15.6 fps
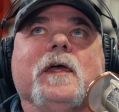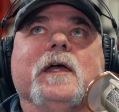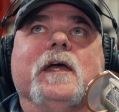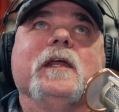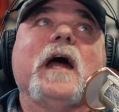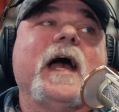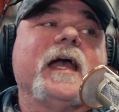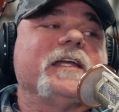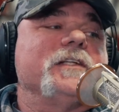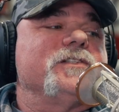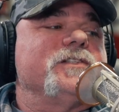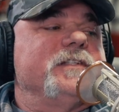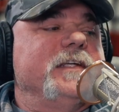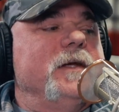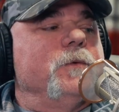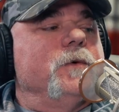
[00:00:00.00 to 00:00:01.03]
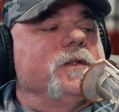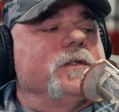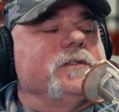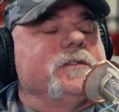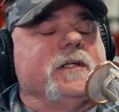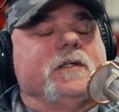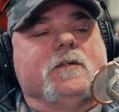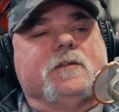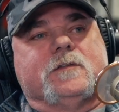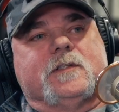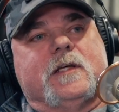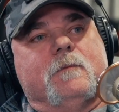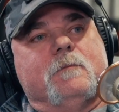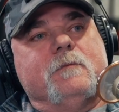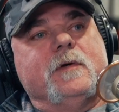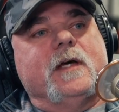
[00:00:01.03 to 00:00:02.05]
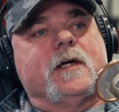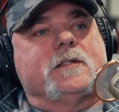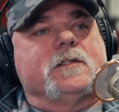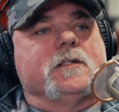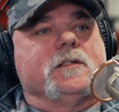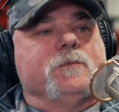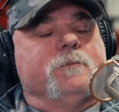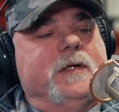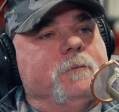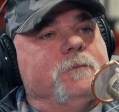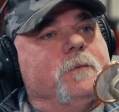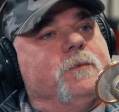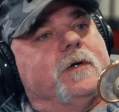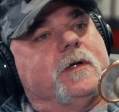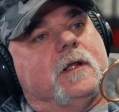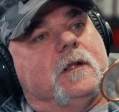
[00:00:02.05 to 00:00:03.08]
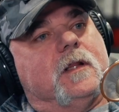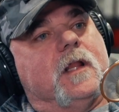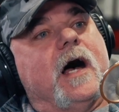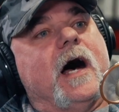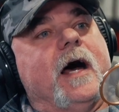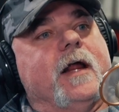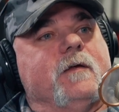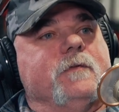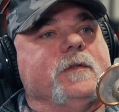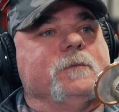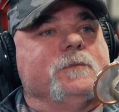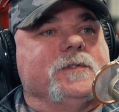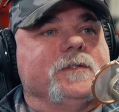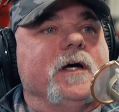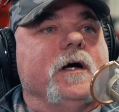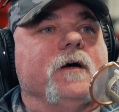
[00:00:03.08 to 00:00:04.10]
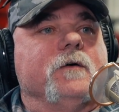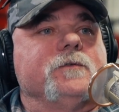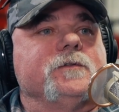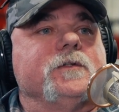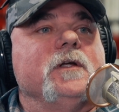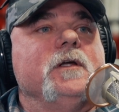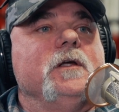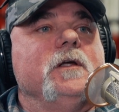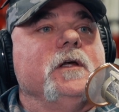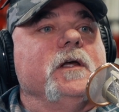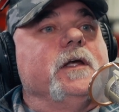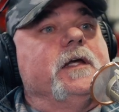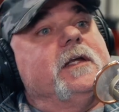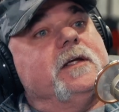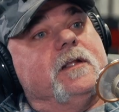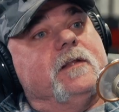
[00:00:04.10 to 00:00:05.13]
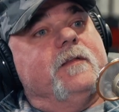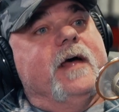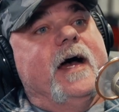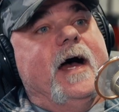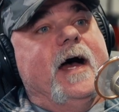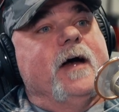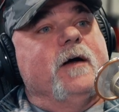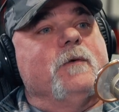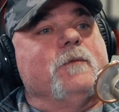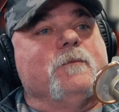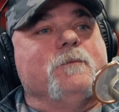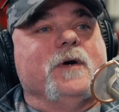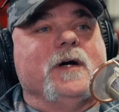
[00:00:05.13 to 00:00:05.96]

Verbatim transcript: and I can see where the signals get mixed because people put a lot of themselves into that, yeah.